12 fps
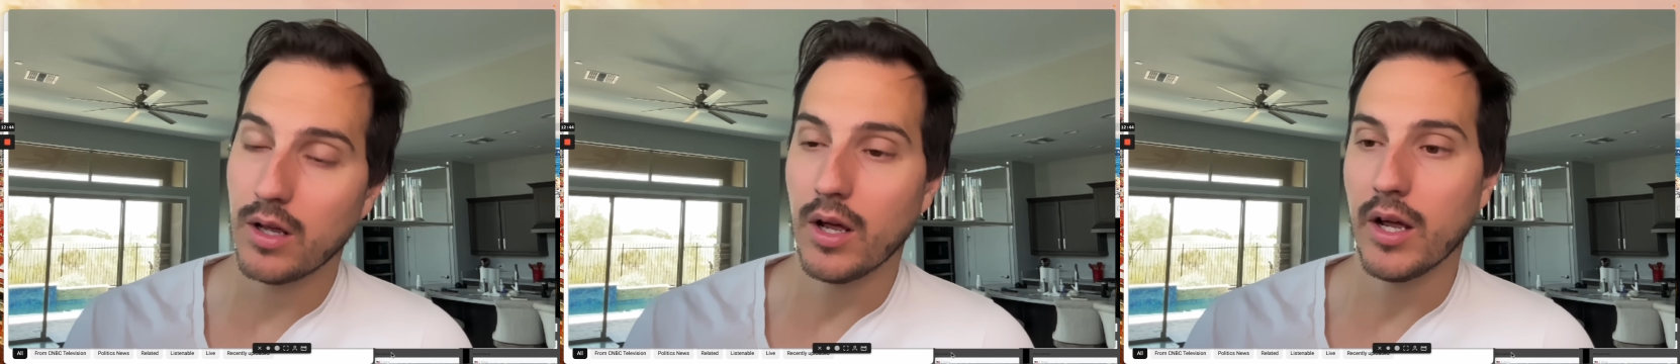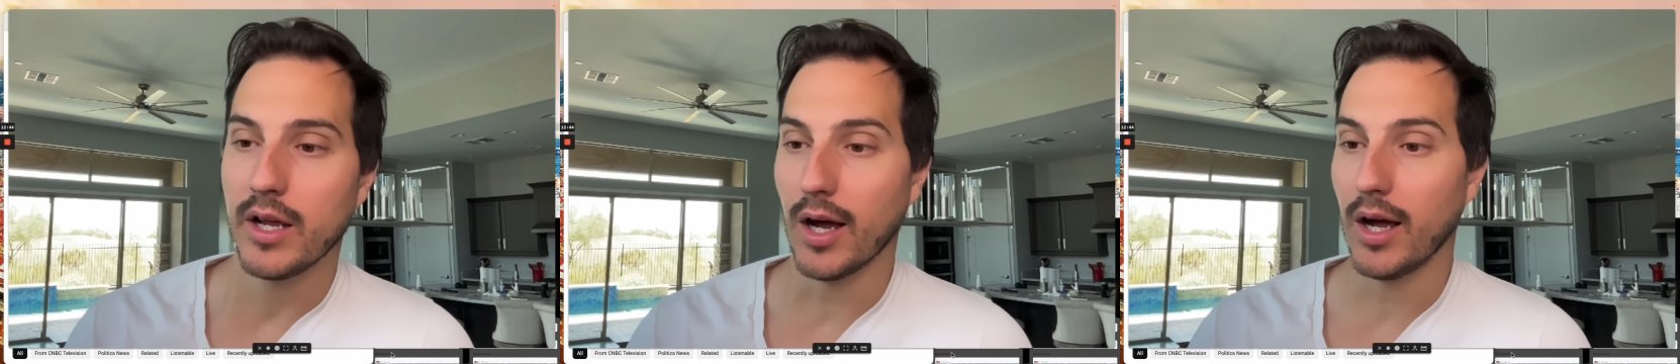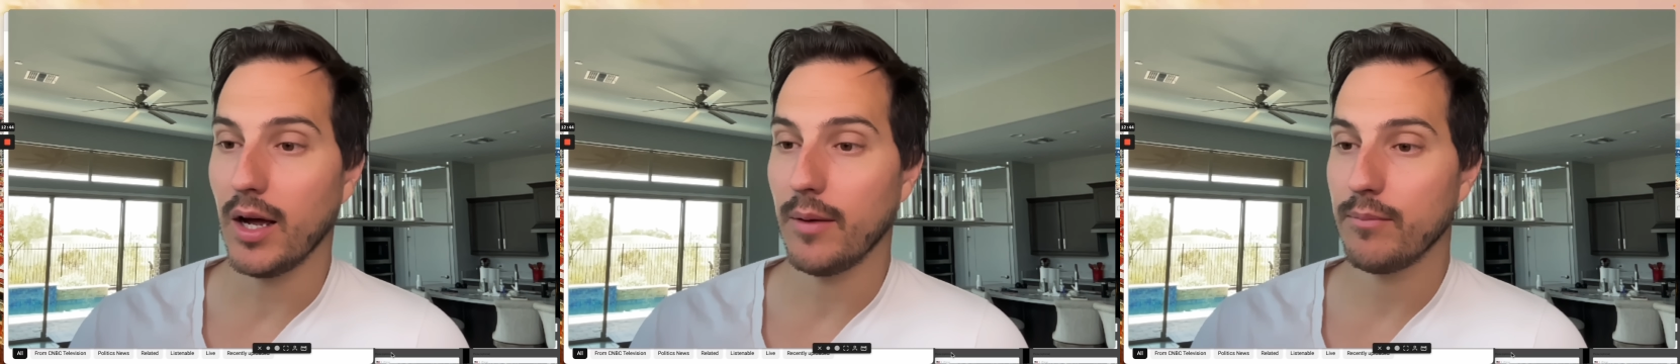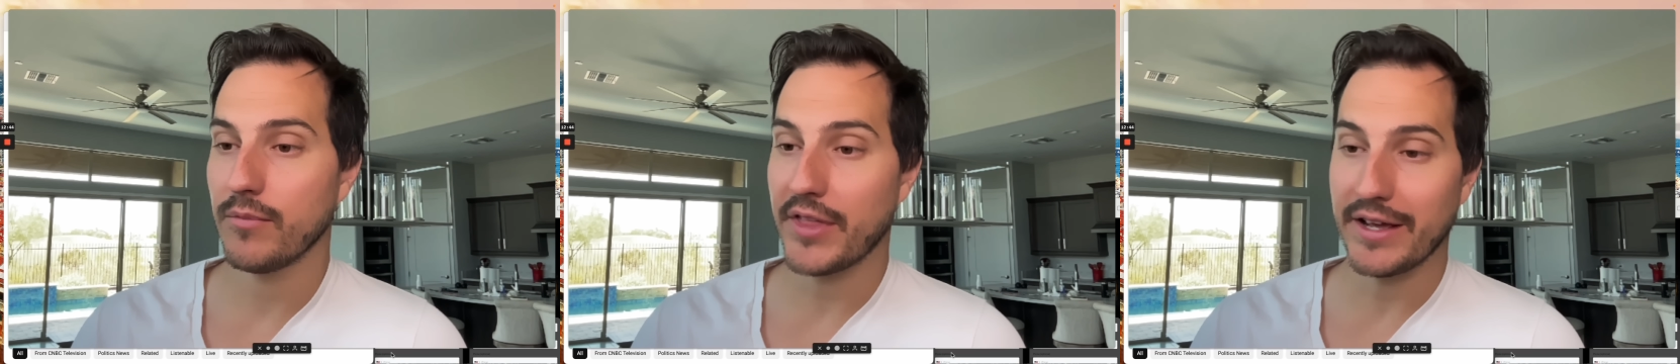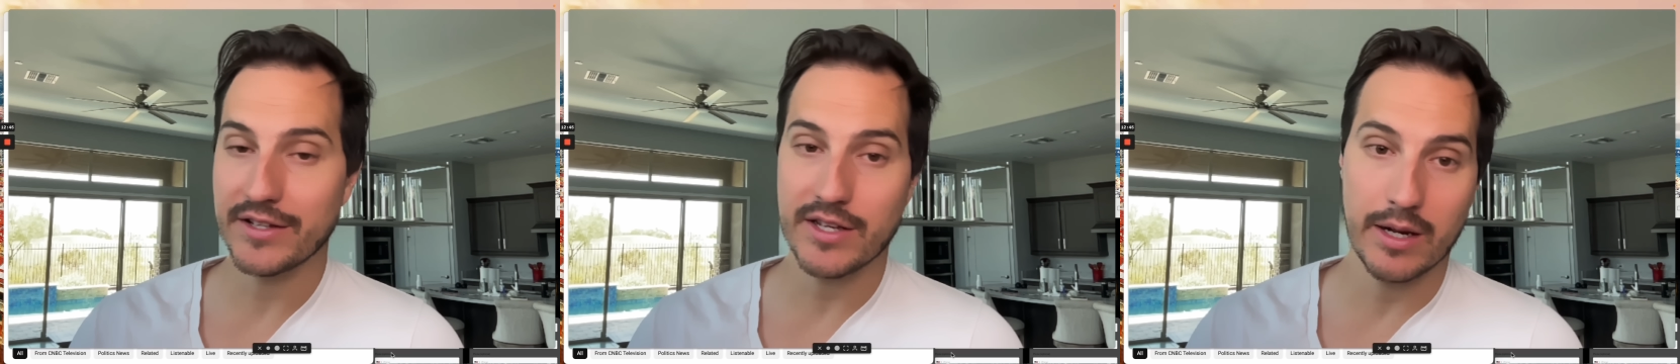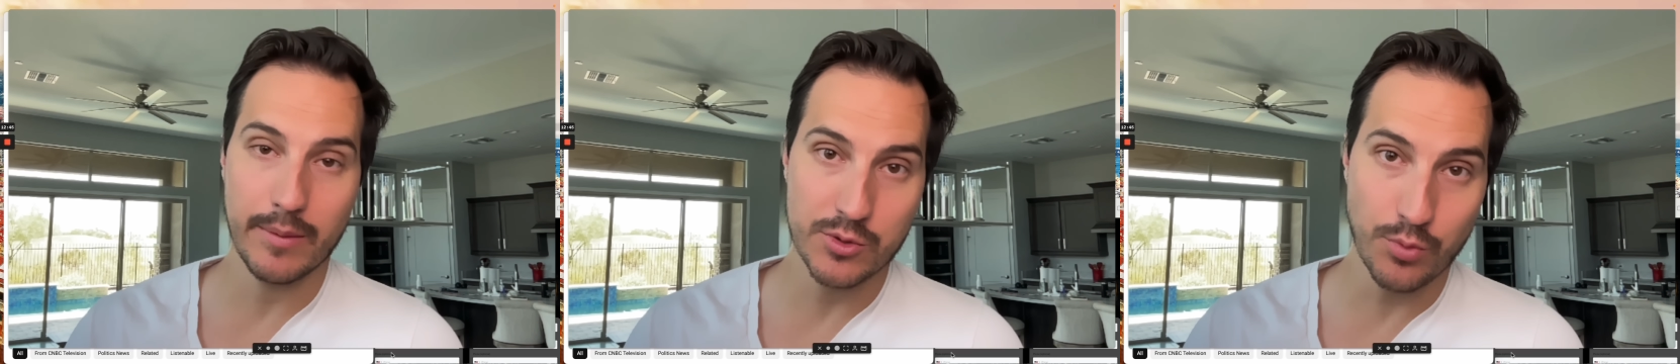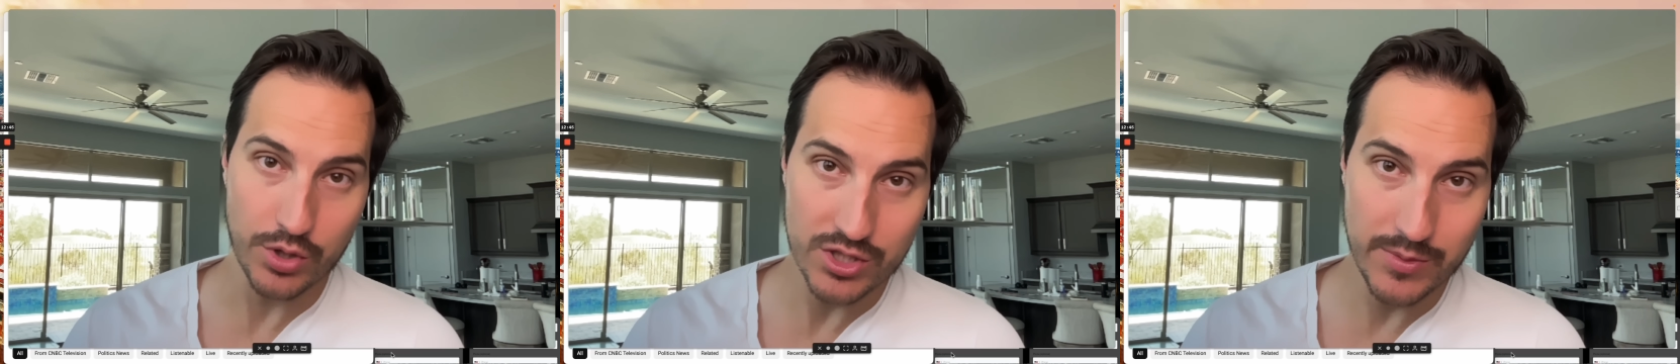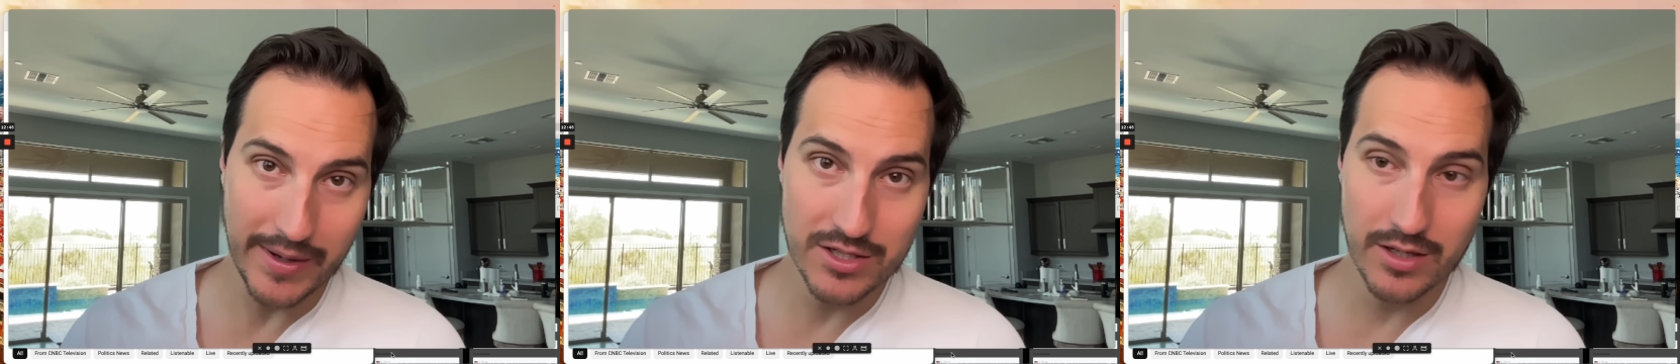Uh, things getting much more
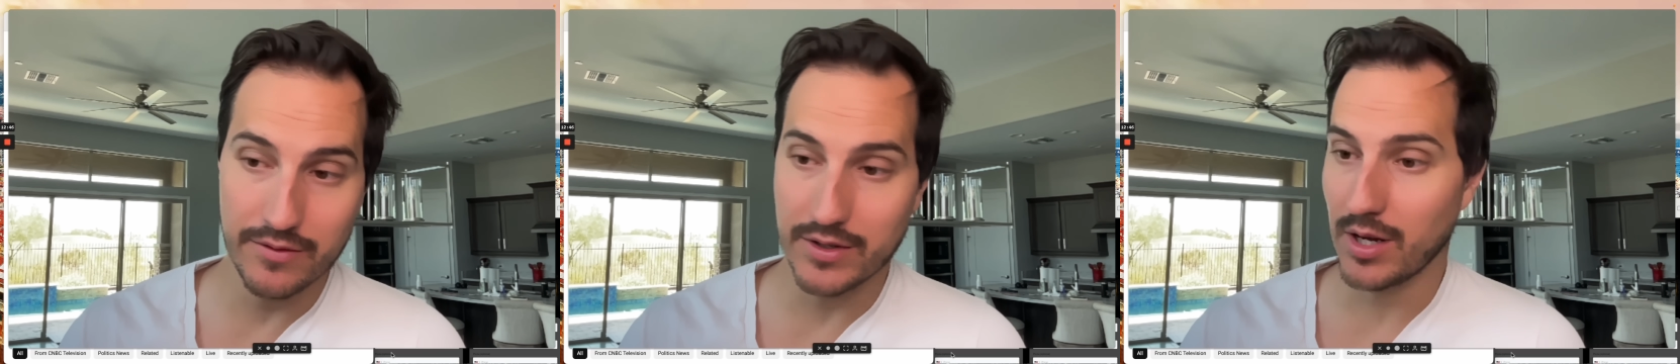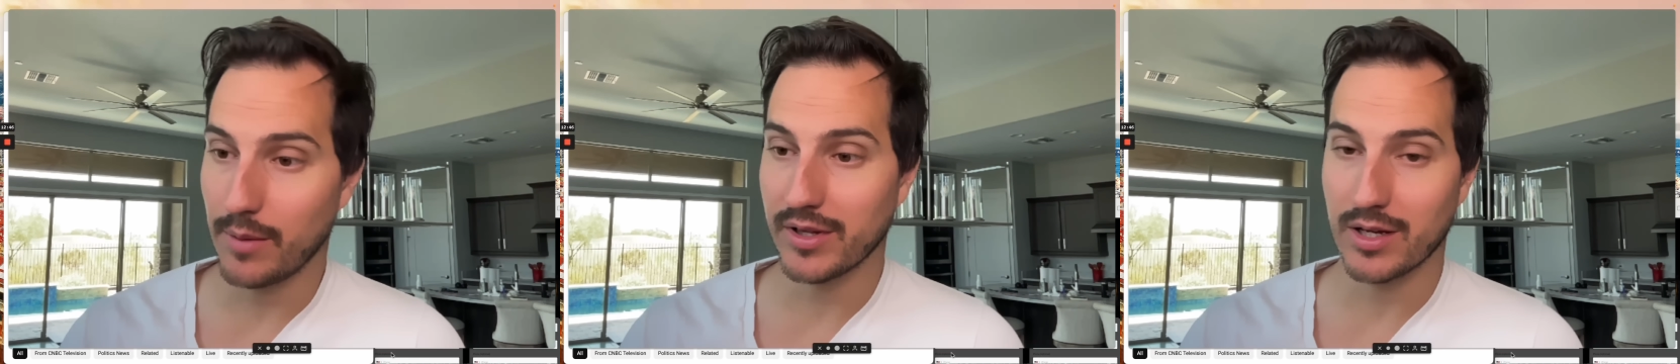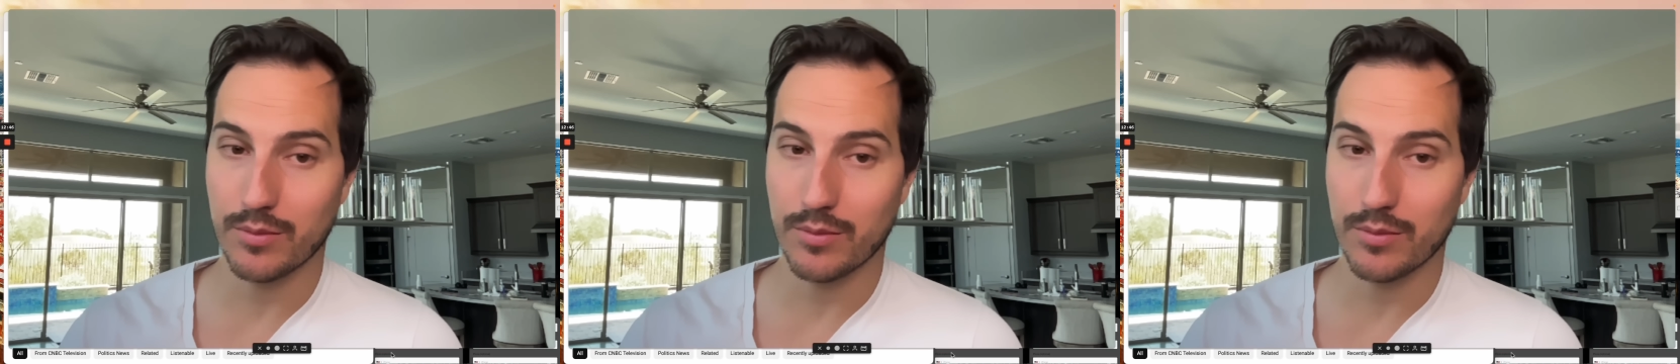expensive and doubling